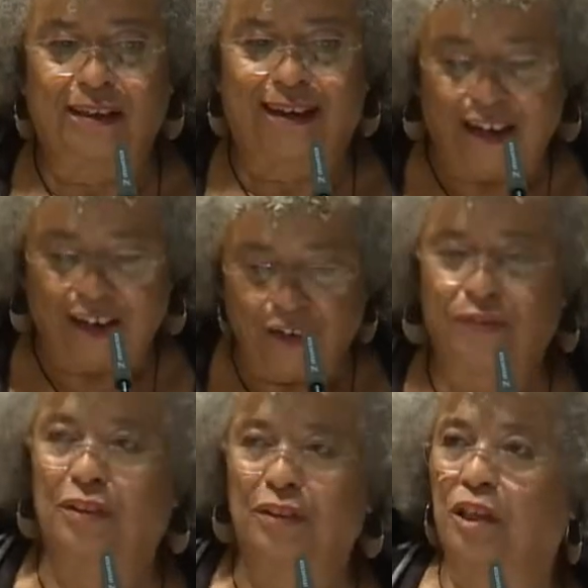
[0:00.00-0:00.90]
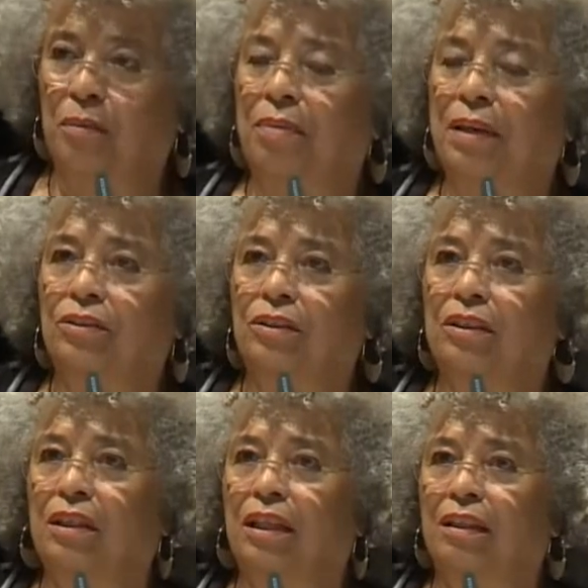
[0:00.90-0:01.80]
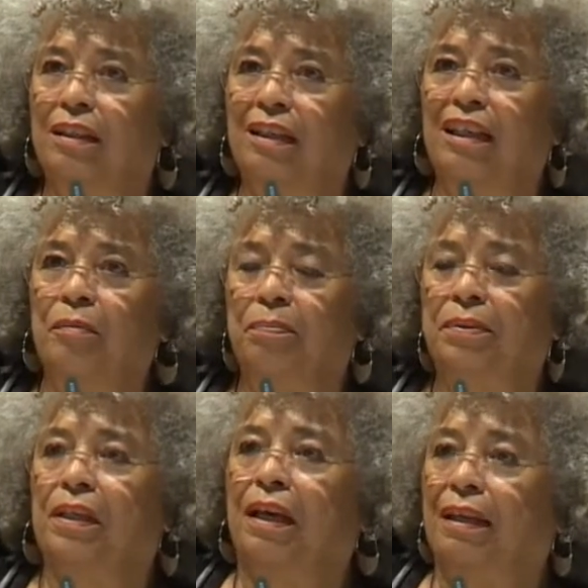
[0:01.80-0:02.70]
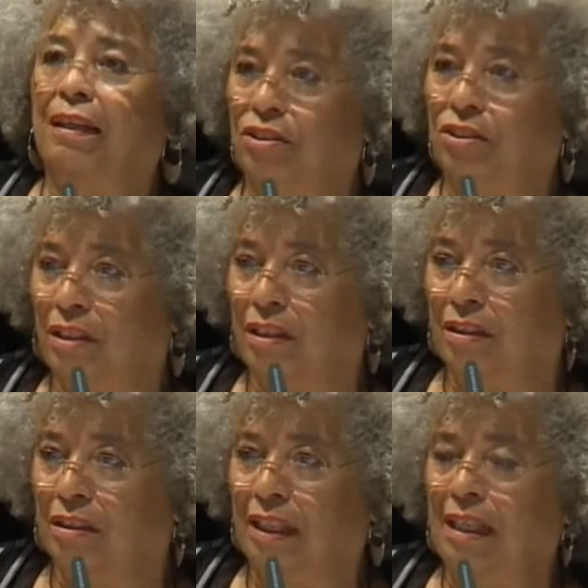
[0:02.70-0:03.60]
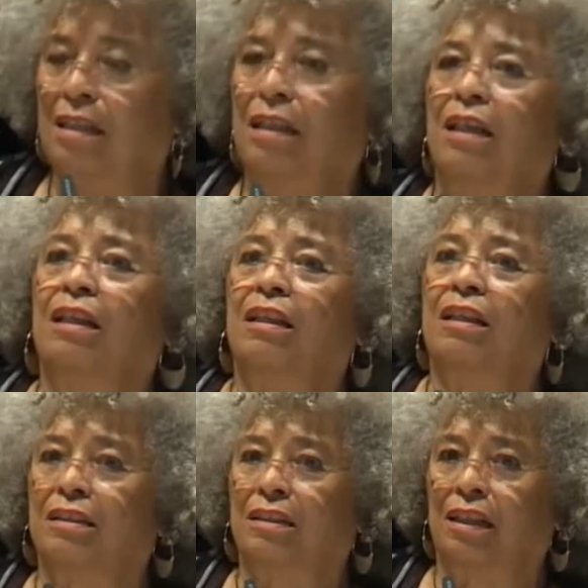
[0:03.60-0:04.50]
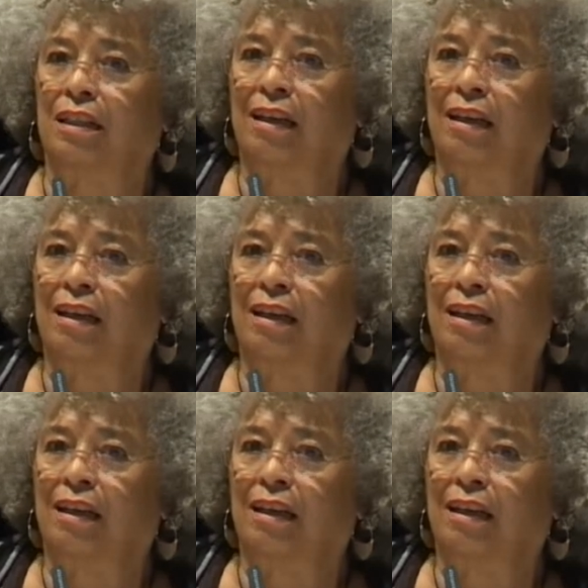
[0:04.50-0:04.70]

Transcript: careful about the implications in this